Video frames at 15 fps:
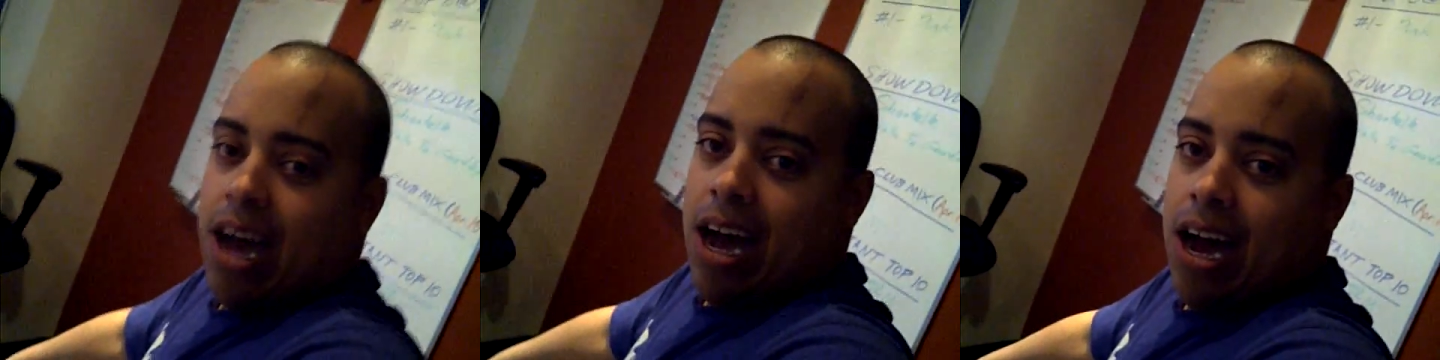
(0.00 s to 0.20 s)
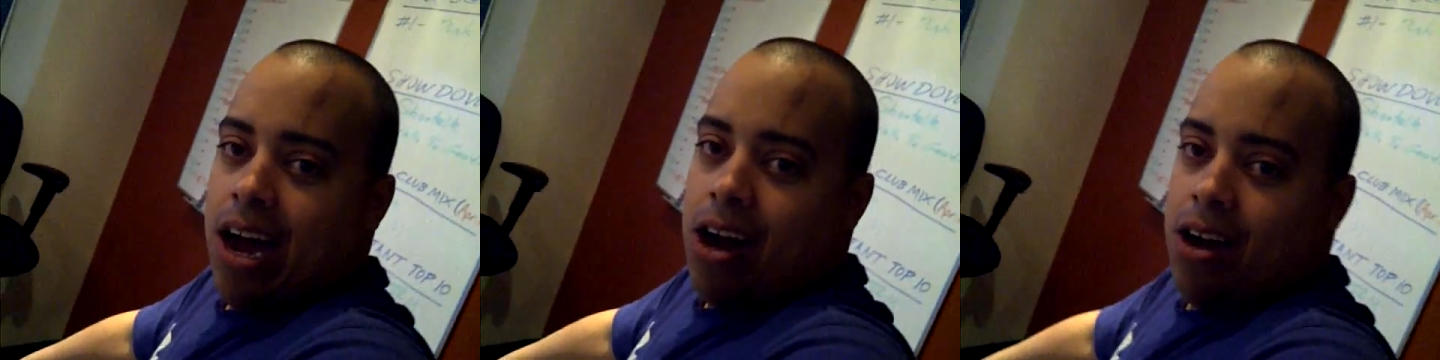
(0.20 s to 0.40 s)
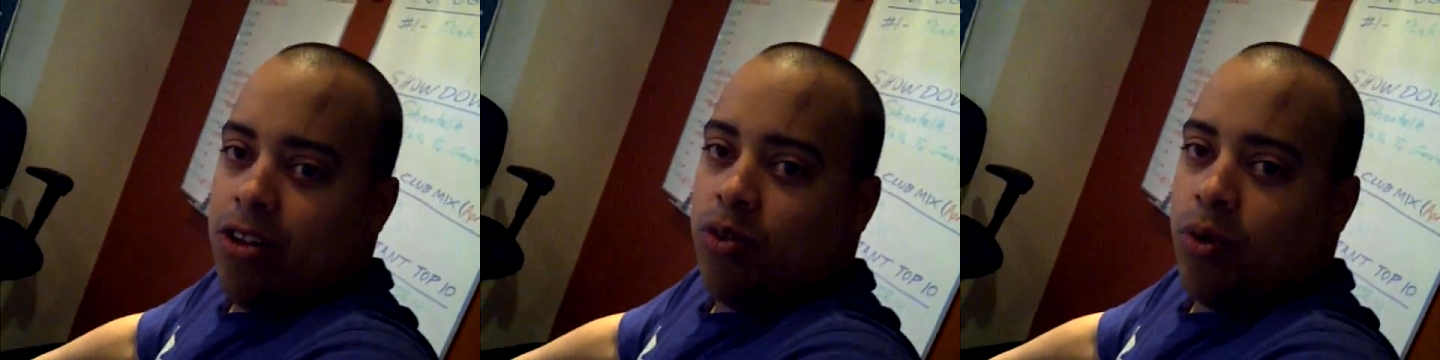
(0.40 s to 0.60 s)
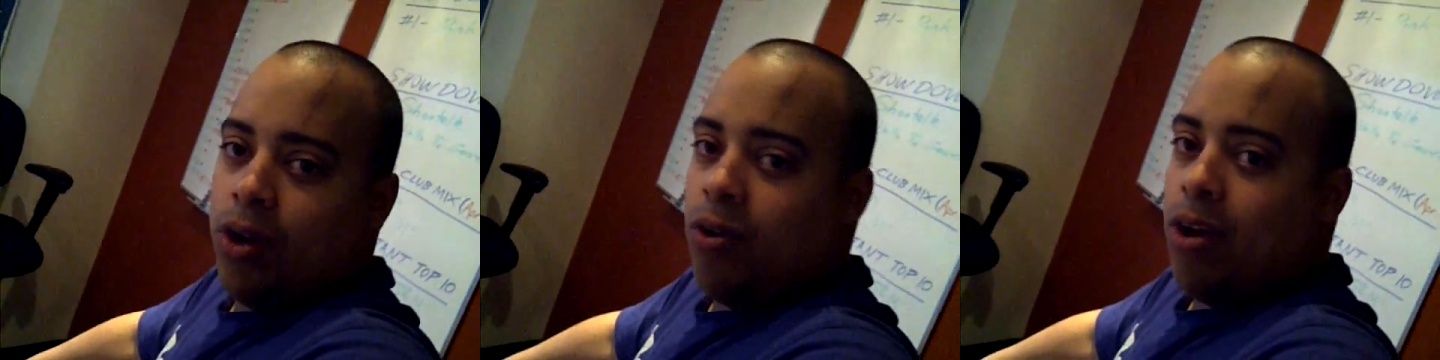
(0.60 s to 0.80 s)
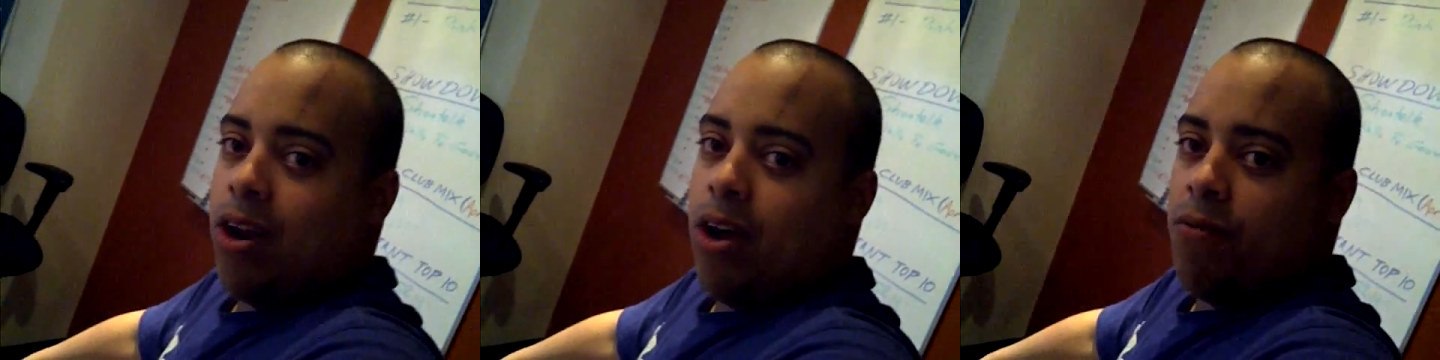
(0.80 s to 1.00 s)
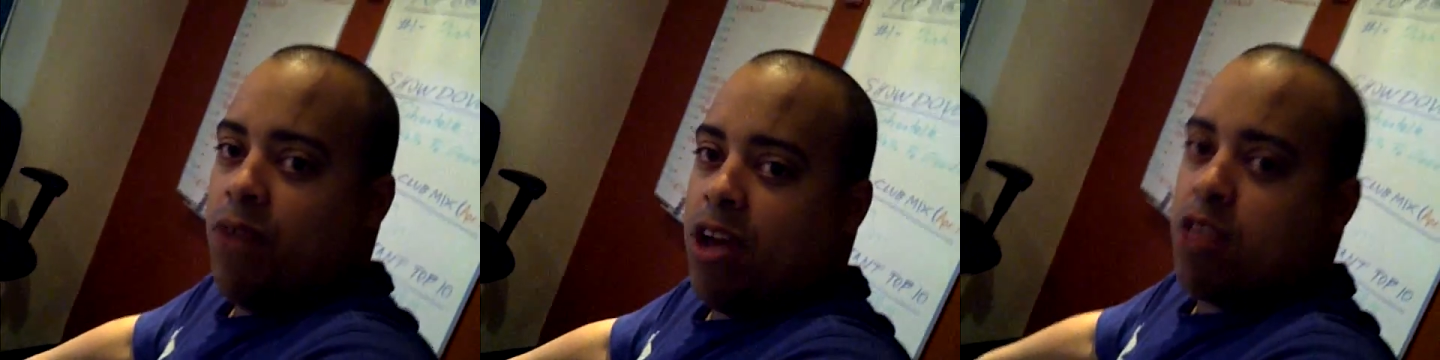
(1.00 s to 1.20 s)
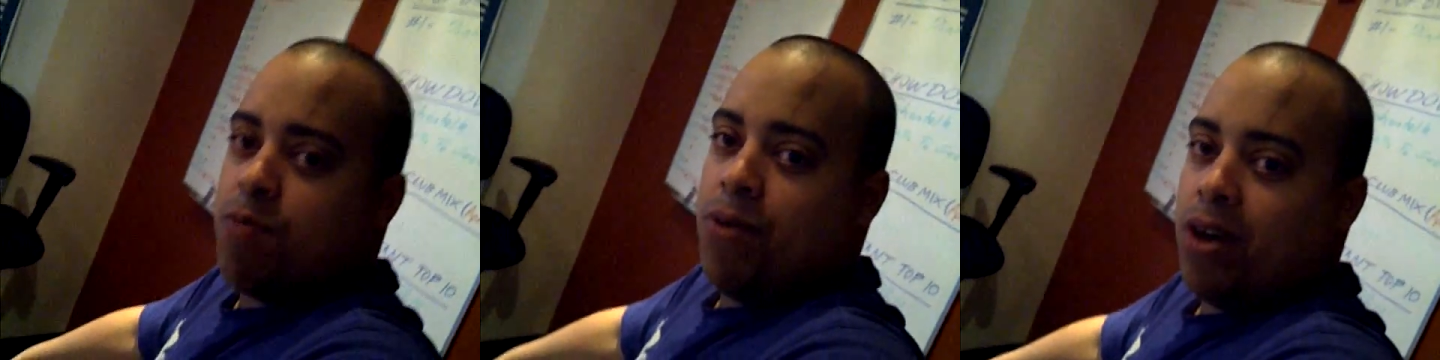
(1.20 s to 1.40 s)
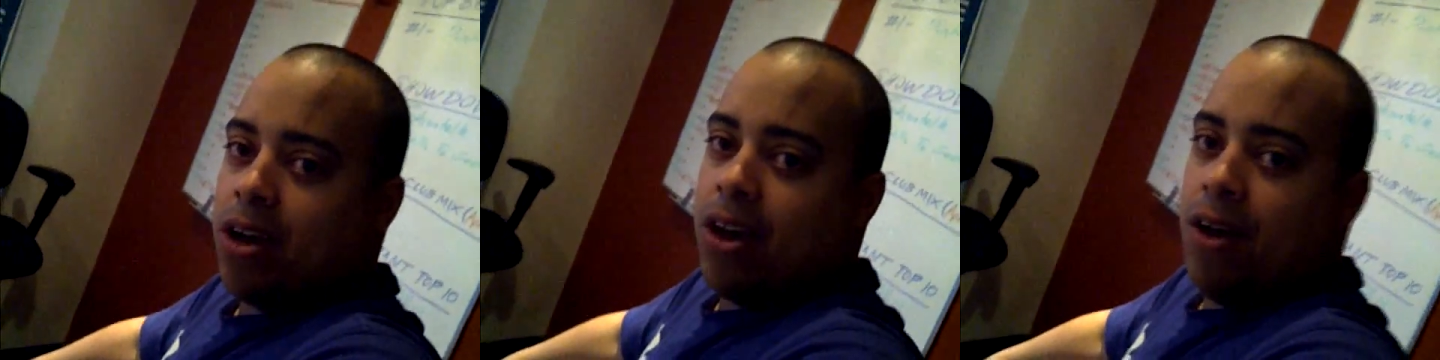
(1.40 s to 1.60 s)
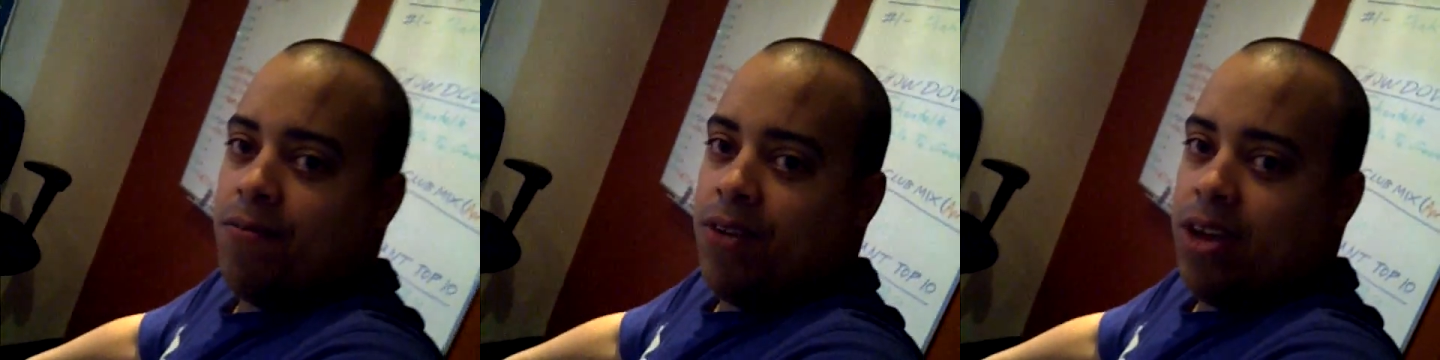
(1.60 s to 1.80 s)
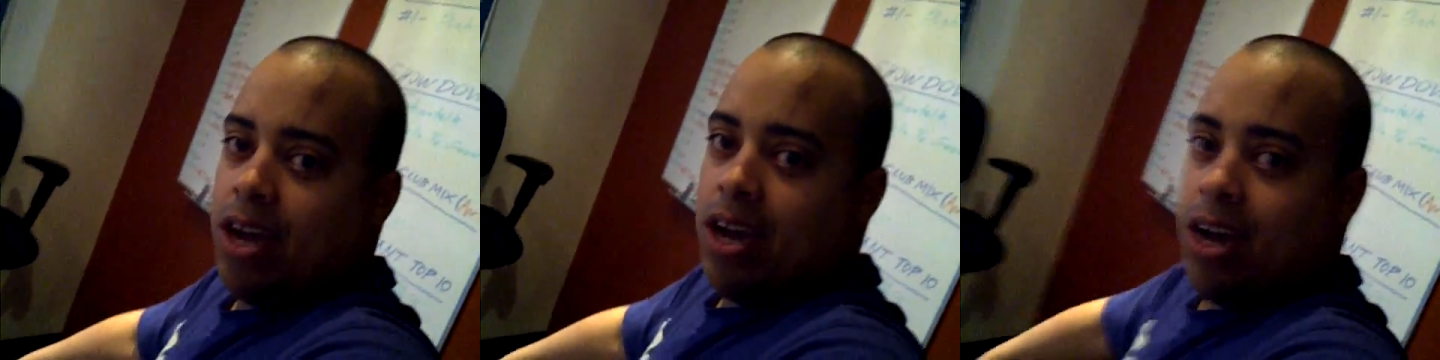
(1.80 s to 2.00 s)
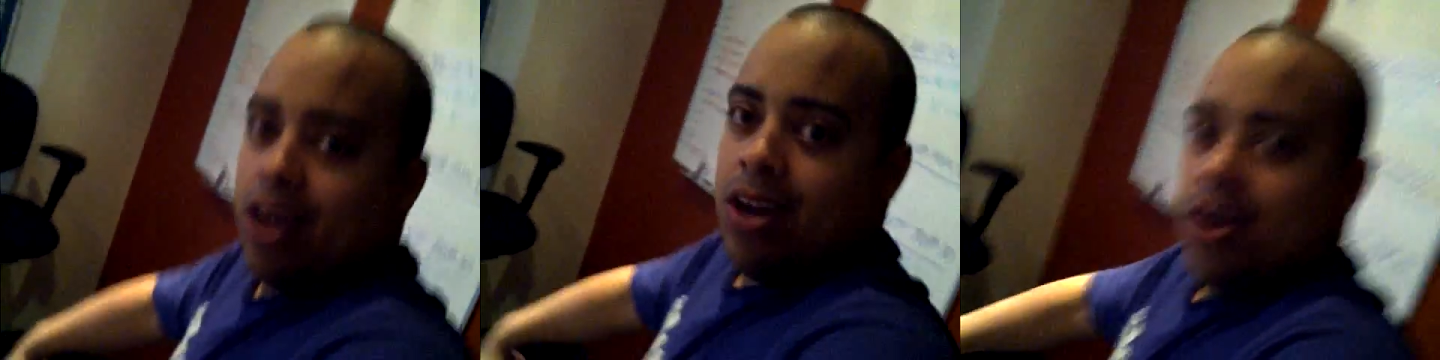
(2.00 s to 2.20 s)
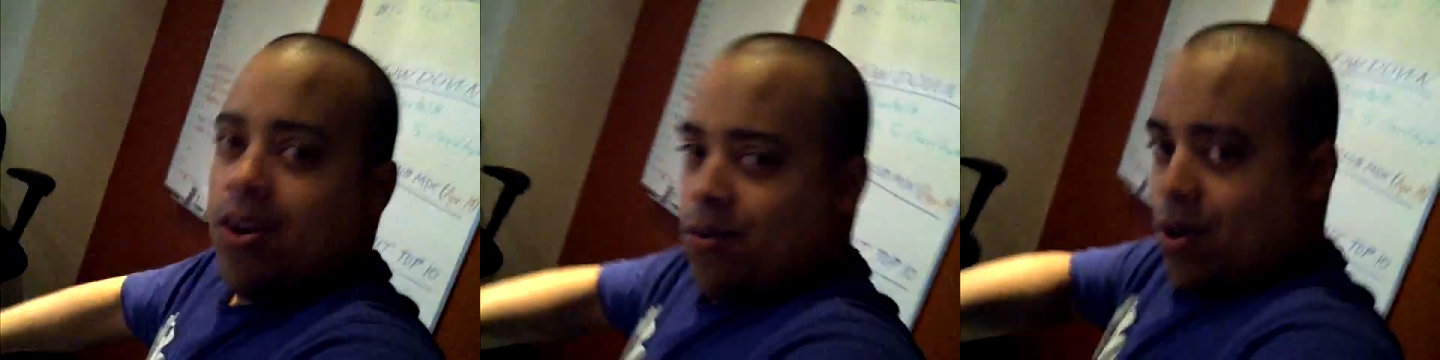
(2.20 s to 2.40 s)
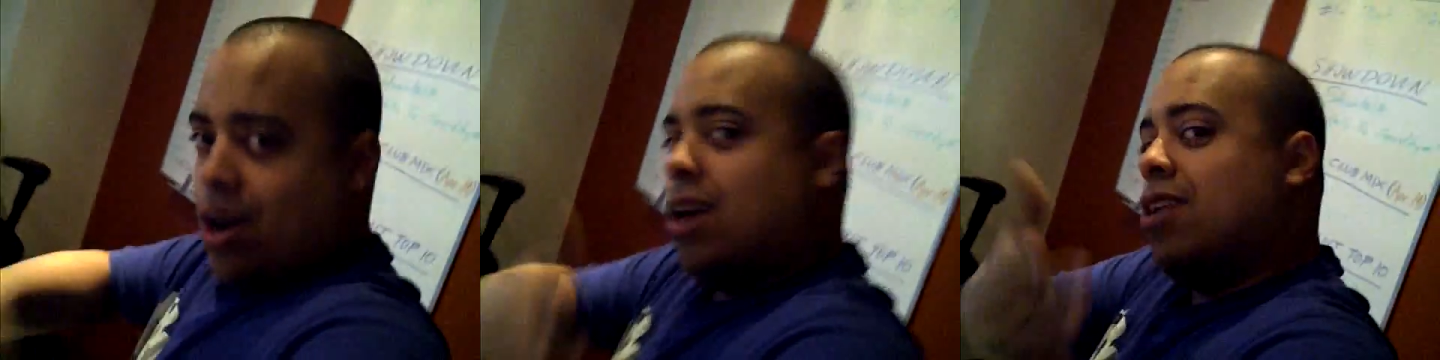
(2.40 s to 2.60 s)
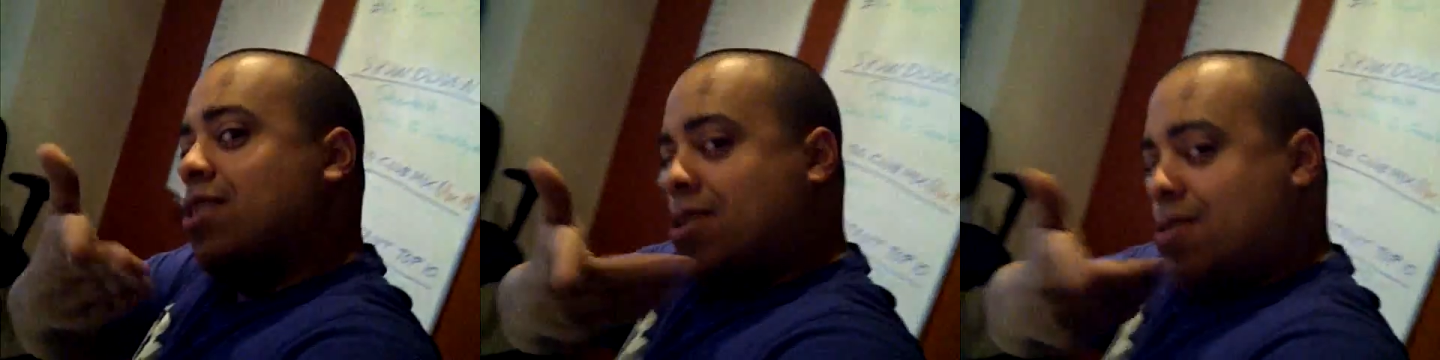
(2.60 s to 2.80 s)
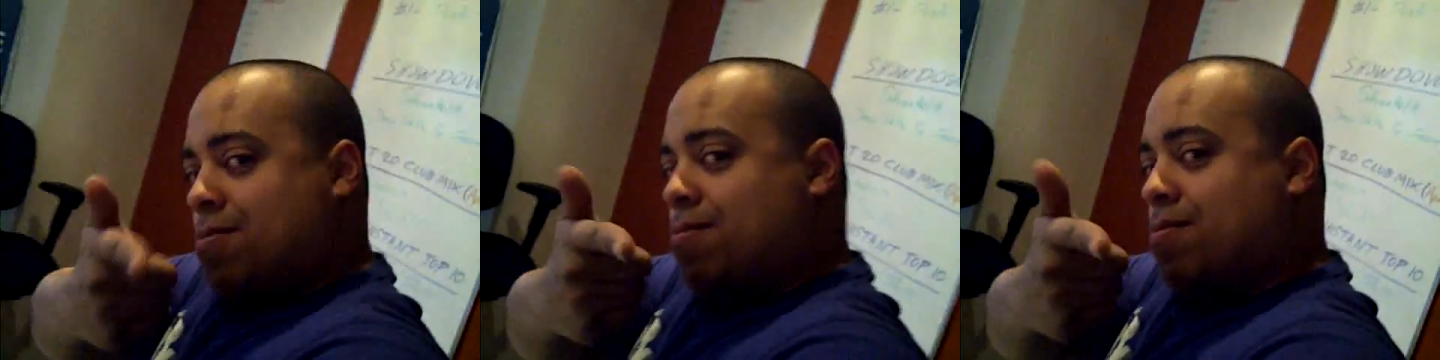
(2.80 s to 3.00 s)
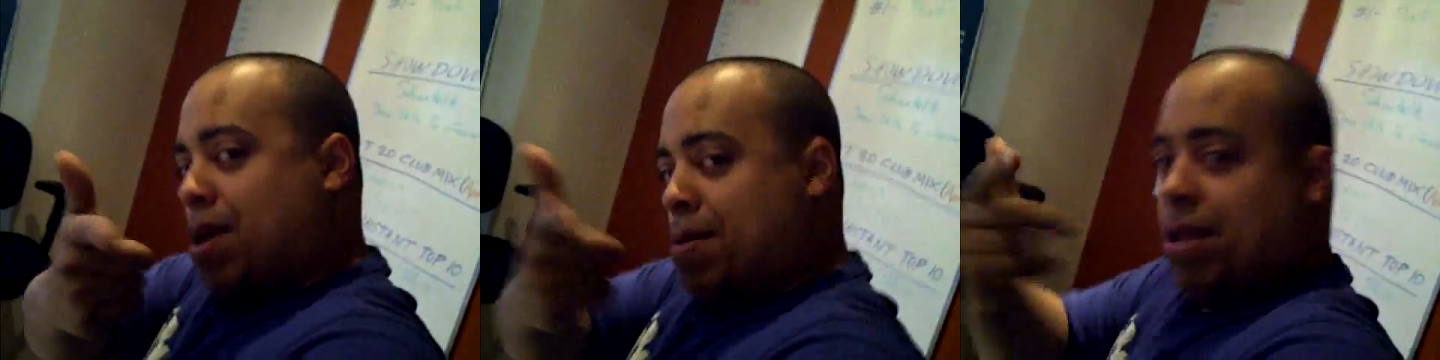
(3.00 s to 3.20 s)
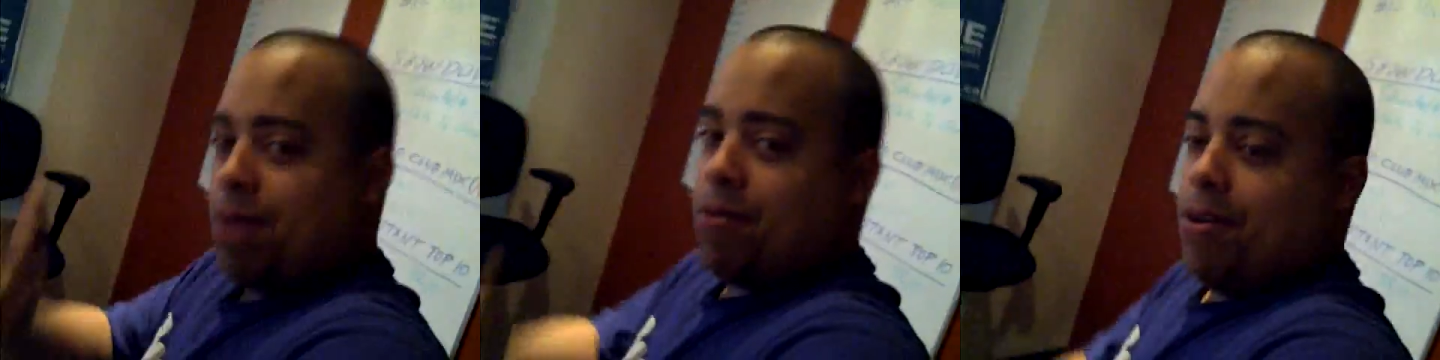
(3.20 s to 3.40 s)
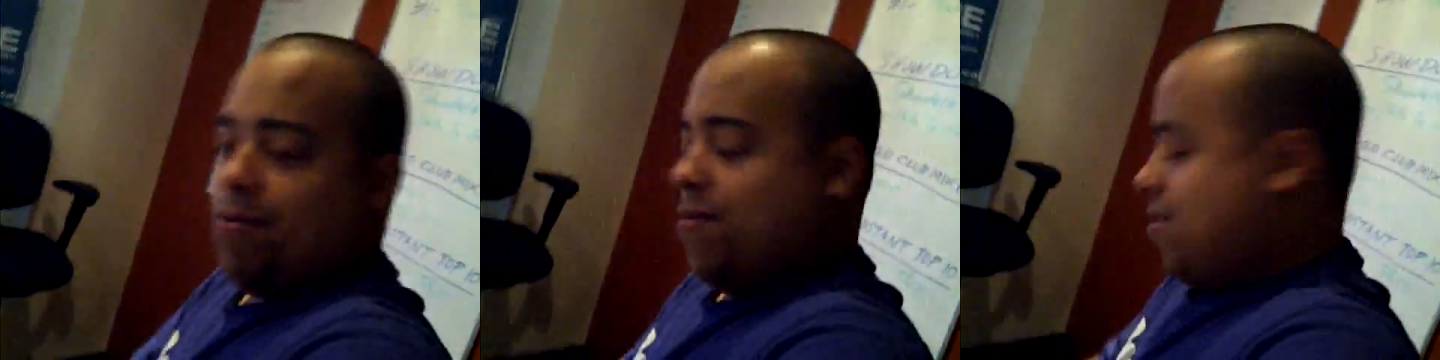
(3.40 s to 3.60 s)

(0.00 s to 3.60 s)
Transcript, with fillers: on Twitter and on Facebook via, well, my BlackBerry